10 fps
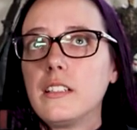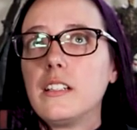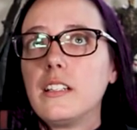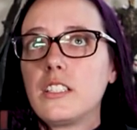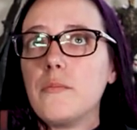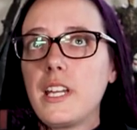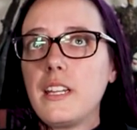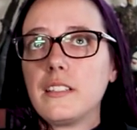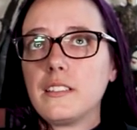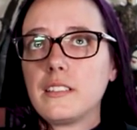It's very
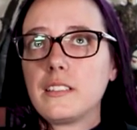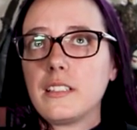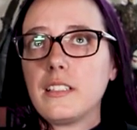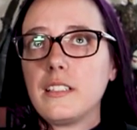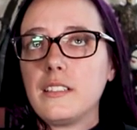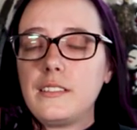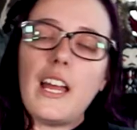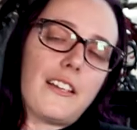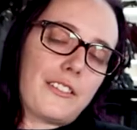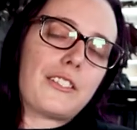generic attitude era,
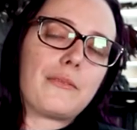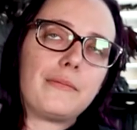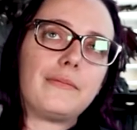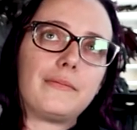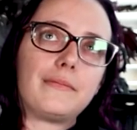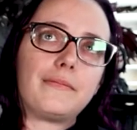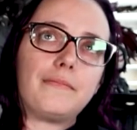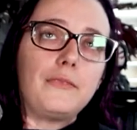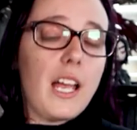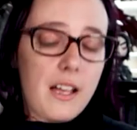yes. Which works.